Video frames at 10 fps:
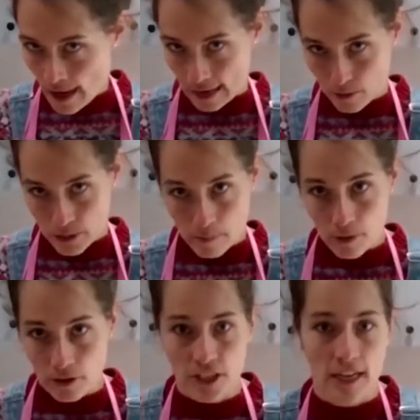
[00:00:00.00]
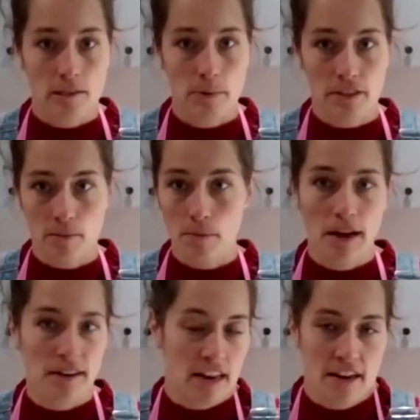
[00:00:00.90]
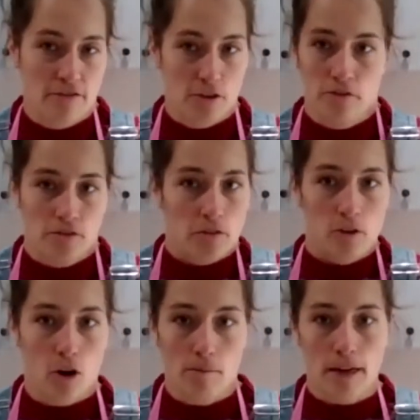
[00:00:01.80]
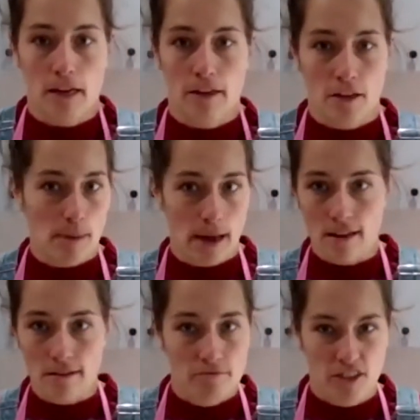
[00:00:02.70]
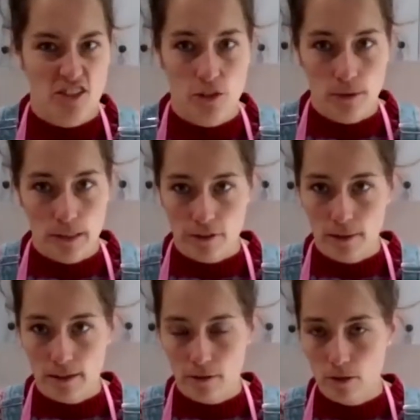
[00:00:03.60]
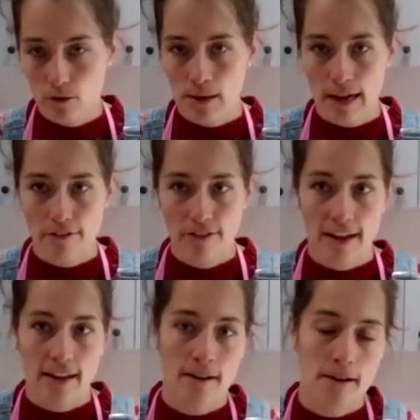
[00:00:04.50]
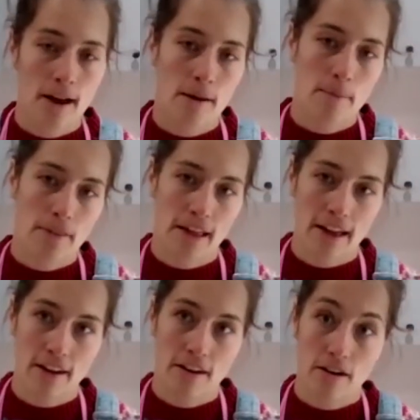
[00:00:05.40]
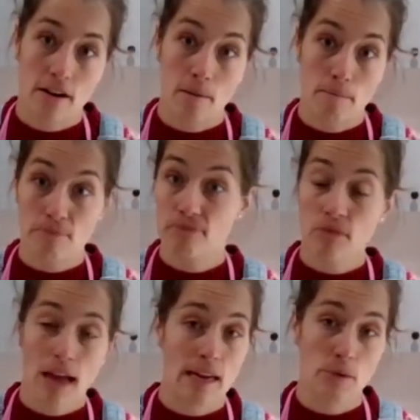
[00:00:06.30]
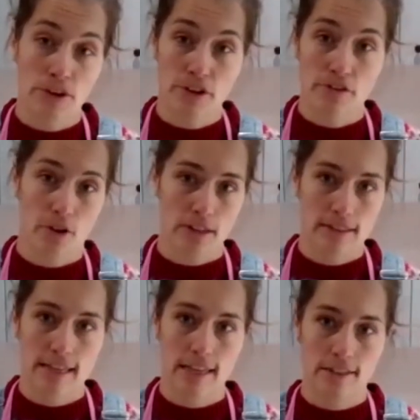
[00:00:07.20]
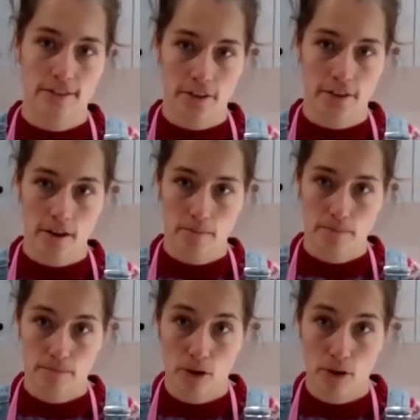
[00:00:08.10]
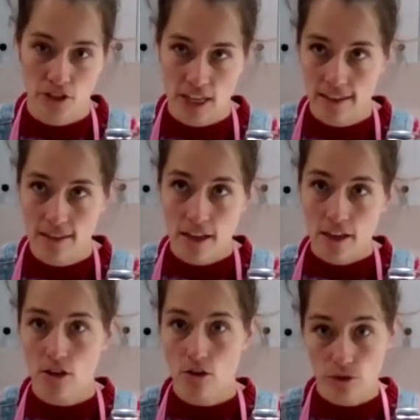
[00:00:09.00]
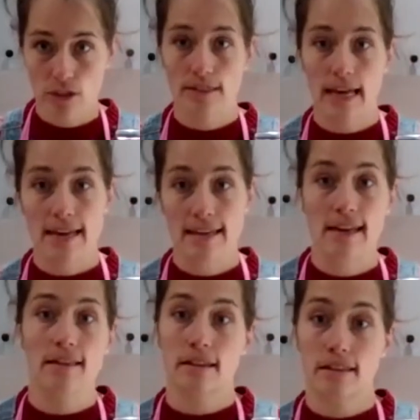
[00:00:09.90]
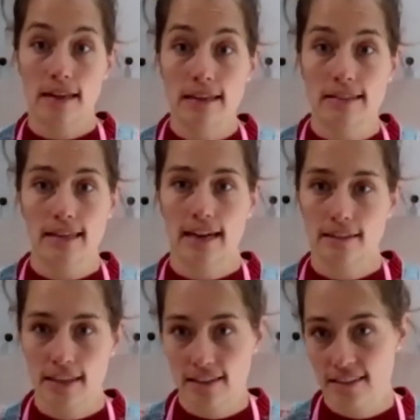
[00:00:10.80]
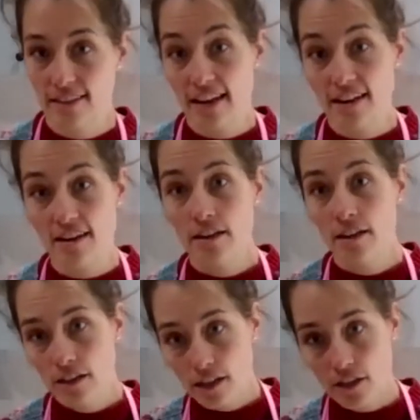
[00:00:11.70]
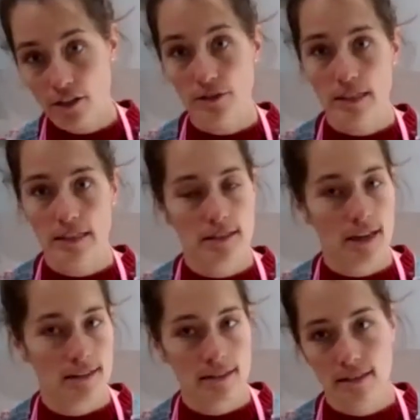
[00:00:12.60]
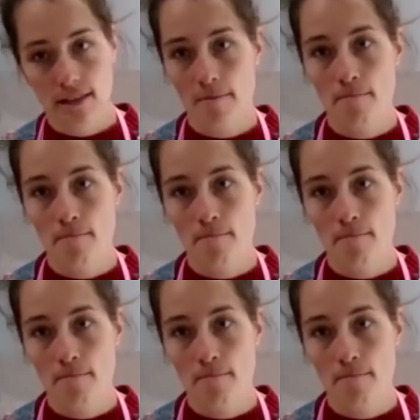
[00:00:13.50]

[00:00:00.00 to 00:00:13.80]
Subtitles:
equity project, but and then if you've got money, then you pay just as you would if you went to a normal cafe, and then anyone who volunteers for the project can also take anything that is in excess and then use it, and